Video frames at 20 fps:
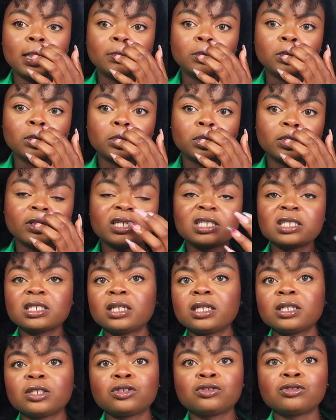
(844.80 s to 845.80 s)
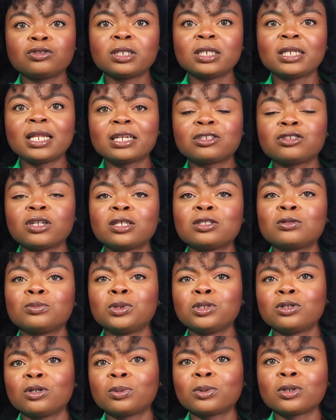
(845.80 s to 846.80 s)
your credit history, like trying to
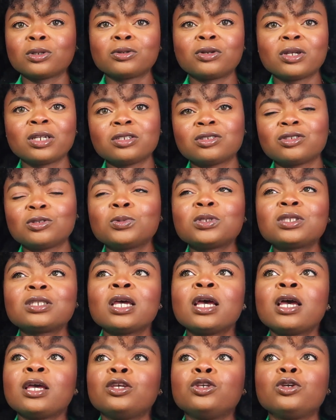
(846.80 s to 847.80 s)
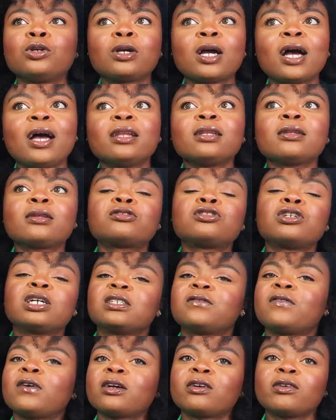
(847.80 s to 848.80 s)
build up your credit history, which you can
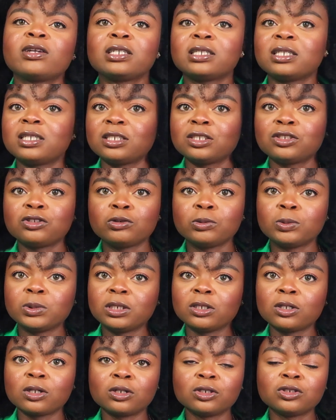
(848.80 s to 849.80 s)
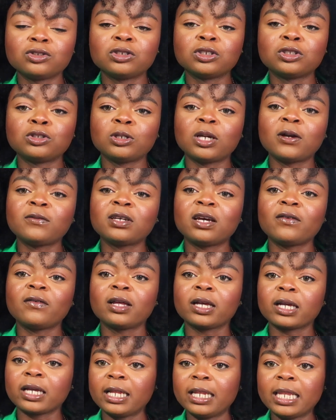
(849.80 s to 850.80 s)
transfer credit history within countries. You have to have
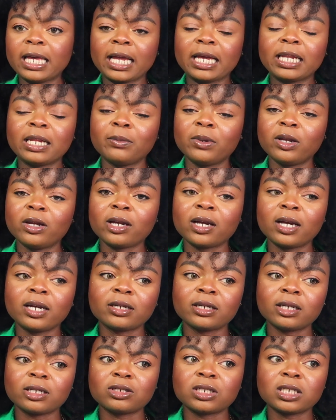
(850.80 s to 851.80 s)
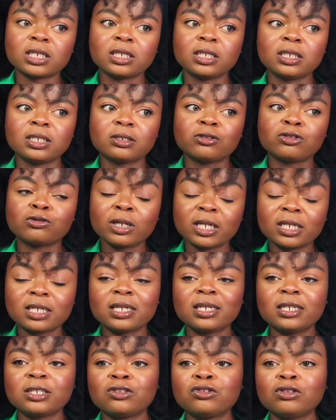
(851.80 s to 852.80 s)
an American credit
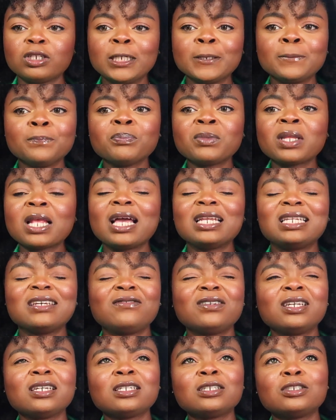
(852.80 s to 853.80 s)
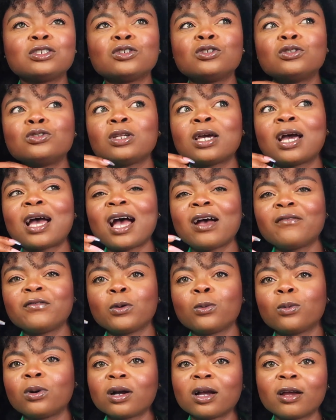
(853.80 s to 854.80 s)
history. I definitely don't have a
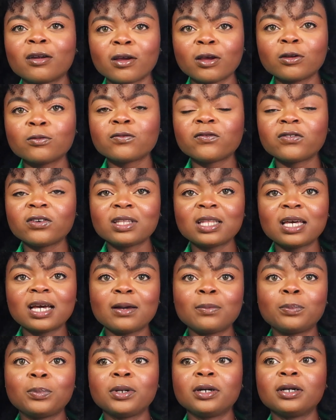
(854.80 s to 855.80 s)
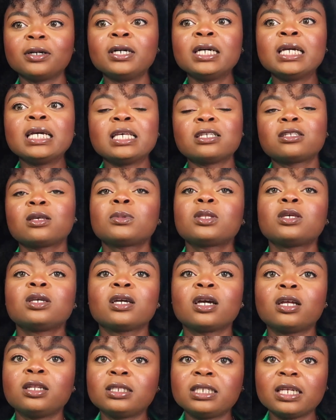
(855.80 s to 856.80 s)
workaround for that, but it's something you
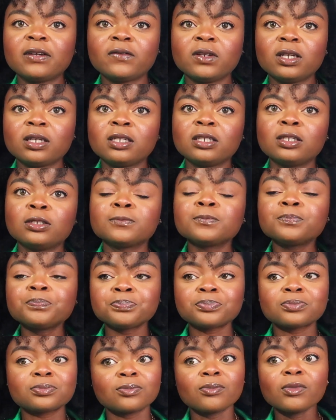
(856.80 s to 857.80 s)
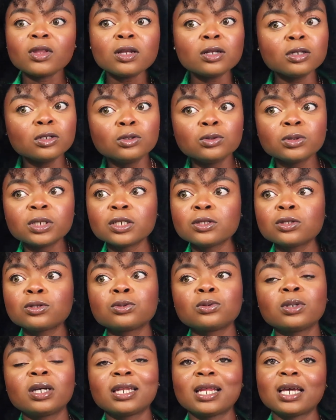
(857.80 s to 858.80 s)
can definitely look
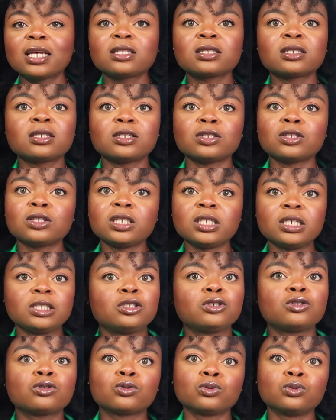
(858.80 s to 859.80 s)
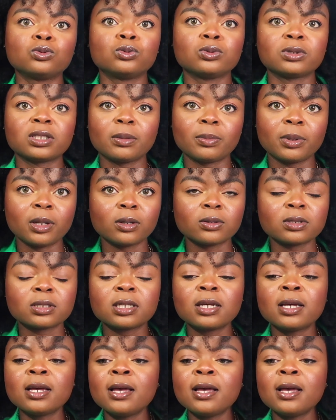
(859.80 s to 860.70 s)
into and ask each schools about.